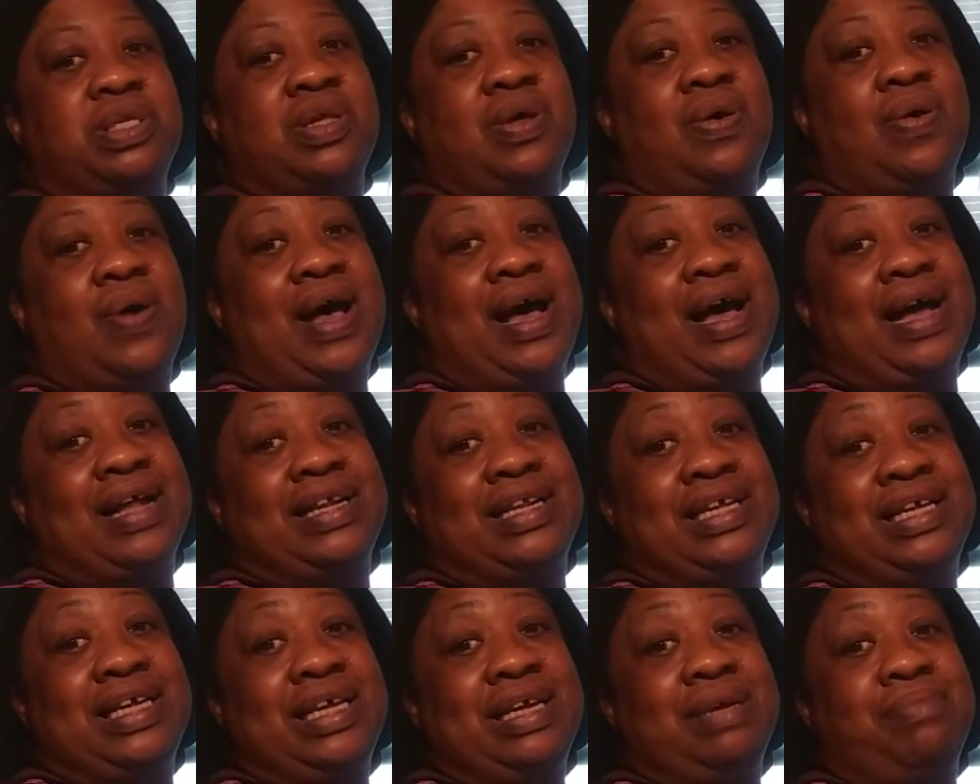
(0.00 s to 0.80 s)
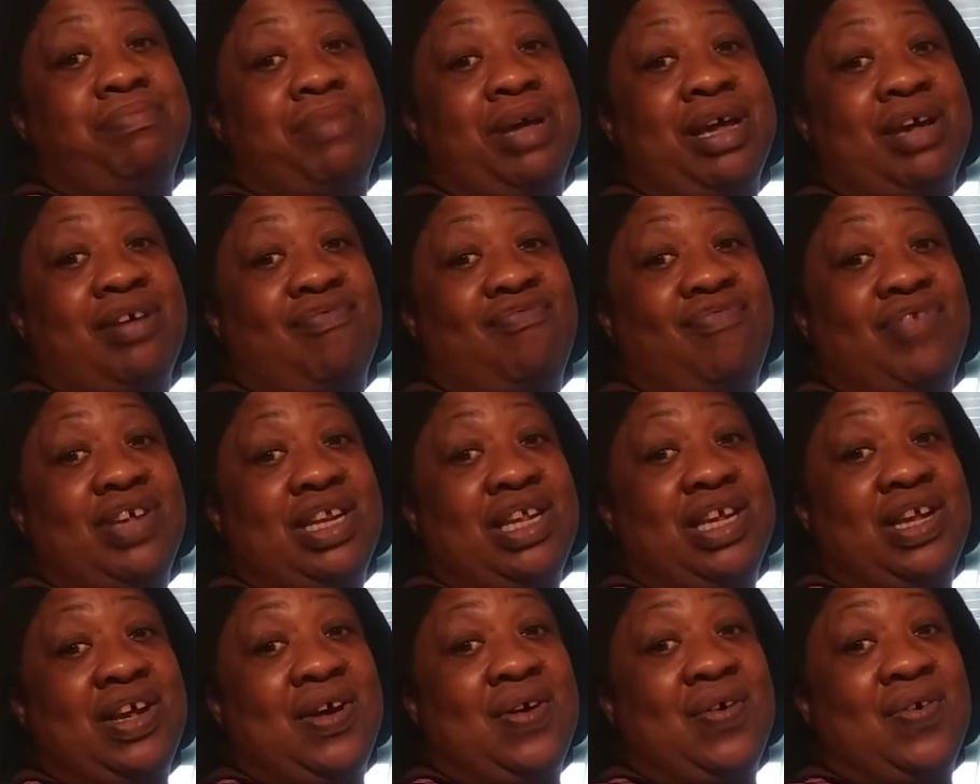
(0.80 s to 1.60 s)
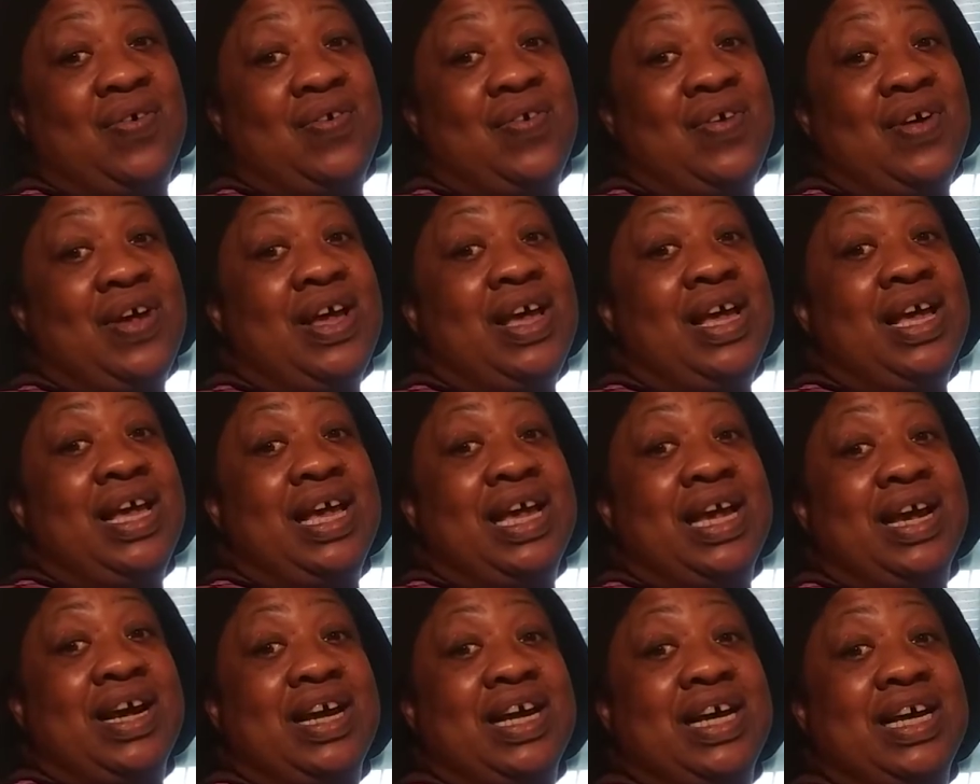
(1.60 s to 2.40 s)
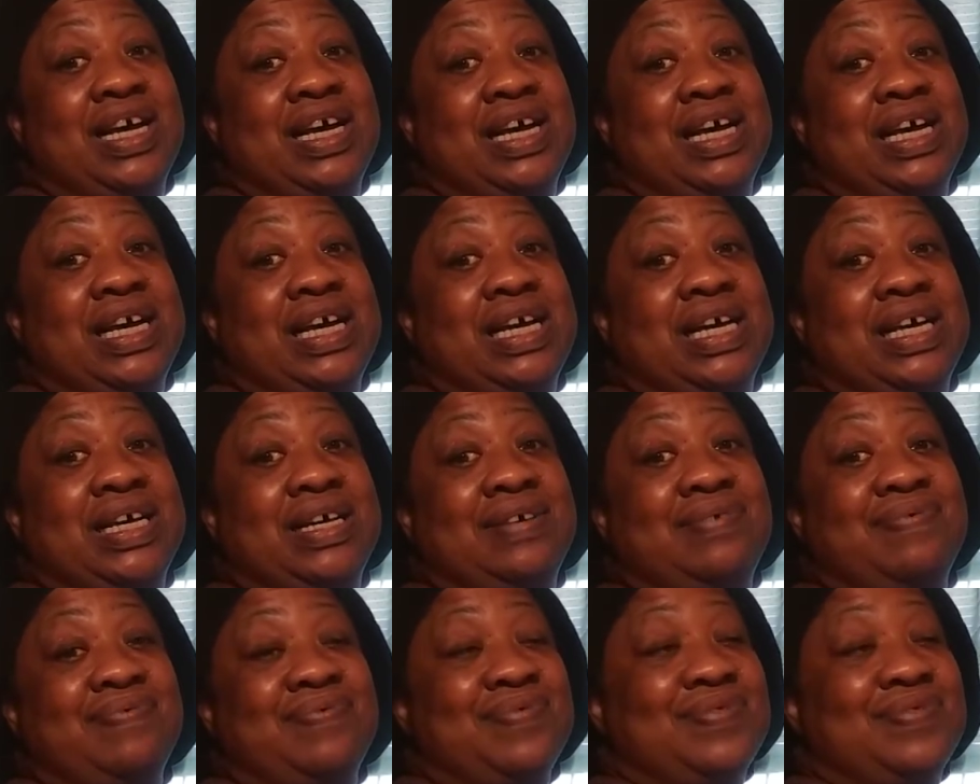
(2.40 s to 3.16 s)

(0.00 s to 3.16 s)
so I did make a video uh,